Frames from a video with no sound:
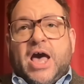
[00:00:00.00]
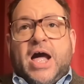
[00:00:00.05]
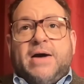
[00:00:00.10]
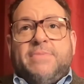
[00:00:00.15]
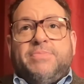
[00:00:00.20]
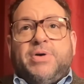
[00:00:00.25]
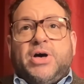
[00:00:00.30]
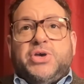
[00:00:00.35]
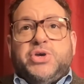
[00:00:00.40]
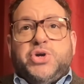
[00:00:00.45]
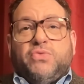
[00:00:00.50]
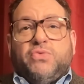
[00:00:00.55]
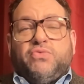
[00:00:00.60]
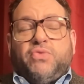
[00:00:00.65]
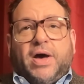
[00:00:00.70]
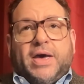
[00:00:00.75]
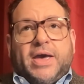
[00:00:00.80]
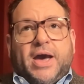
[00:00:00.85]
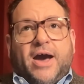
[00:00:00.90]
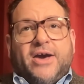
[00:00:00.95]
But you're
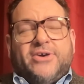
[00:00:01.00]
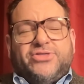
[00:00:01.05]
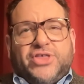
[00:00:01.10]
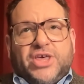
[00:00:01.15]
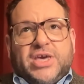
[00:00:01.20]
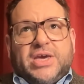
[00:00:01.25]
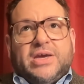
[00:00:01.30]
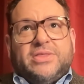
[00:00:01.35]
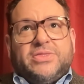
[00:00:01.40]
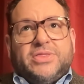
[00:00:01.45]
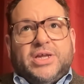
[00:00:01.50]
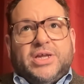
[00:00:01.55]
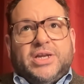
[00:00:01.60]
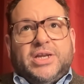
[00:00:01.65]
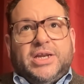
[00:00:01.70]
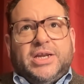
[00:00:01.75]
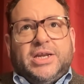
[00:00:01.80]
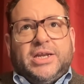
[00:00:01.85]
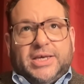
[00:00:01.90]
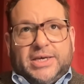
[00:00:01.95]
right. I think that
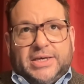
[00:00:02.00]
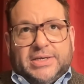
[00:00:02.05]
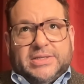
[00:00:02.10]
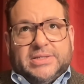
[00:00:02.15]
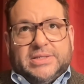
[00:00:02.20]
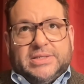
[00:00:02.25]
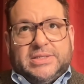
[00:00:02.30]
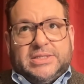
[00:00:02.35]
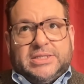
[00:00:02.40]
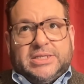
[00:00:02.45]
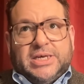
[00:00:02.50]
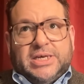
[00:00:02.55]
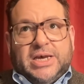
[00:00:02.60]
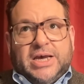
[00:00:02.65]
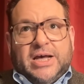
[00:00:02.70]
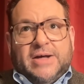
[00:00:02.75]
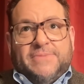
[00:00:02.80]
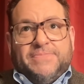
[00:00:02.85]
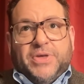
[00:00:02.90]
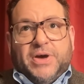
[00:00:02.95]
it is.
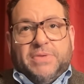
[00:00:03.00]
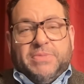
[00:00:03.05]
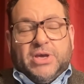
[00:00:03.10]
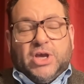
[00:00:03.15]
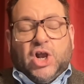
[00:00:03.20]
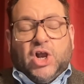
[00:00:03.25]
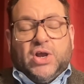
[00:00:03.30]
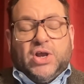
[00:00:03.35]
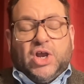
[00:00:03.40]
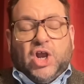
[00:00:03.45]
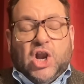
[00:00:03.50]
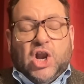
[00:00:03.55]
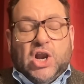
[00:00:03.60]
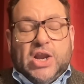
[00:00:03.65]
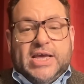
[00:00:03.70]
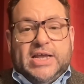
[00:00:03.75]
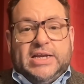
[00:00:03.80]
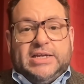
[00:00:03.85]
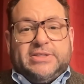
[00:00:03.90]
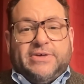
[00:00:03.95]
I mean,
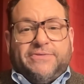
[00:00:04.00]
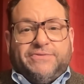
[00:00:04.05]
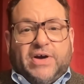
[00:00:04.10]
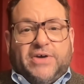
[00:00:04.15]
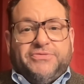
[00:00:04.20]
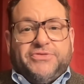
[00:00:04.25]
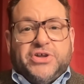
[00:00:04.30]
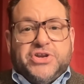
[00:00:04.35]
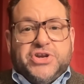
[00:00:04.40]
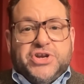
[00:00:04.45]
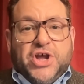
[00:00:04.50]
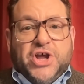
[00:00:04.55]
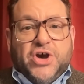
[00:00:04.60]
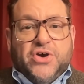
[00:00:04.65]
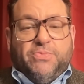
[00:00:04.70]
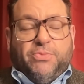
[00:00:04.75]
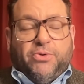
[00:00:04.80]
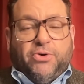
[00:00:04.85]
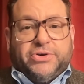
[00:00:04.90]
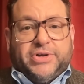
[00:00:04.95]
clearly the fact that
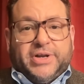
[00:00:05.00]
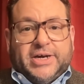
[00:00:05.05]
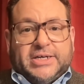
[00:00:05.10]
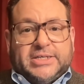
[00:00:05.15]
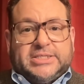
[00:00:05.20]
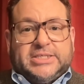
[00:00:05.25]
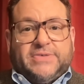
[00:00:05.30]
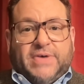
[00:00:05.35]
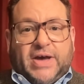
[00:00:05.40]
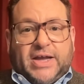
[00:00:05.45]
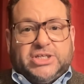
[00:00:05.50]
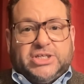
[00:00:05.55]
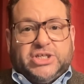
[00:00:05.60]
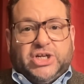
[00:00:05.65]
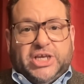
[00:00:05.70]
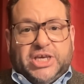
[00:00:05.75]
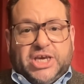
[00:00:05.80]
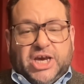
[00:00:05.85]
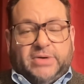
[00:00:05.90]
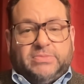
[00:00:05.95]
no products have
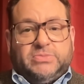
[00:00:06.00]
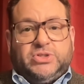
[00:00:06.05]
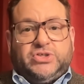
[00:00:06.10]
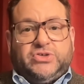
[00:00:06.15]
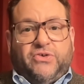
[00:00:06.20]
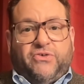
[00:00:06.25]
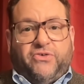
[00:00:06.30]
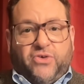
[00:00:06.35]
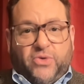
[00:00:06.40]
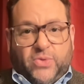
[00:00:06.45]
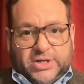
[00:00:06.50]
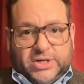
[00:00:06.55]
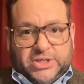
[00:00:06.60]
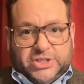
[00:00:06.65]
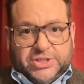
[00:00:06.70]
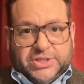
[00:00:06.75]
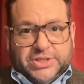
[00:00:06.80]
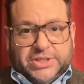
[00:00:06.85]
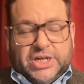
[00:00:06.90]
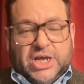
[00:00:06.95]
actually come to
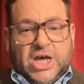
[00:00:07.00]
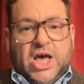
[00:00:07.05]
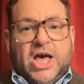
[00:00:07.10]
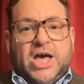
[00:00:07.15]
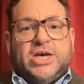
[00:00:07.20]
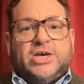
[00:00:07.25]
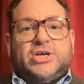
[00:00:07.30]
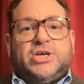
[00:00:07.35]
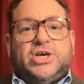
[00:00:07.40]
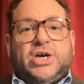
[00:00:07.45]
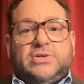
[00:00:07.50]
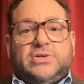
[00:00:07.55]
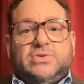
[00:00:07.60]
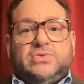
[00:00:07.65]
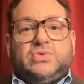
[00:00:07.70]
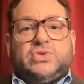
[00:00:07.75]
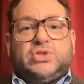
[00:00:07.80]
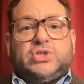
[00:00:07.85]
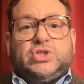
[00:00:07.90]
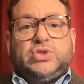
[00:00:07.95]
fruition
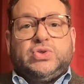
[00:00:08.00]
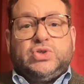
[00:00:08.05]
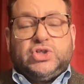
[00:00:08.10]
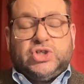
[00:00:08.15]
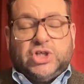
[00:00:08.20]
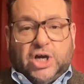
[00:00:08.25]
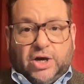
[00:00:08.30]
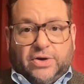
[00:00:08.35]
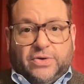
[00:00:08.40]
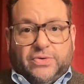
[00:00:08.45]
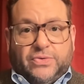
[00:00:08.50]
goes to show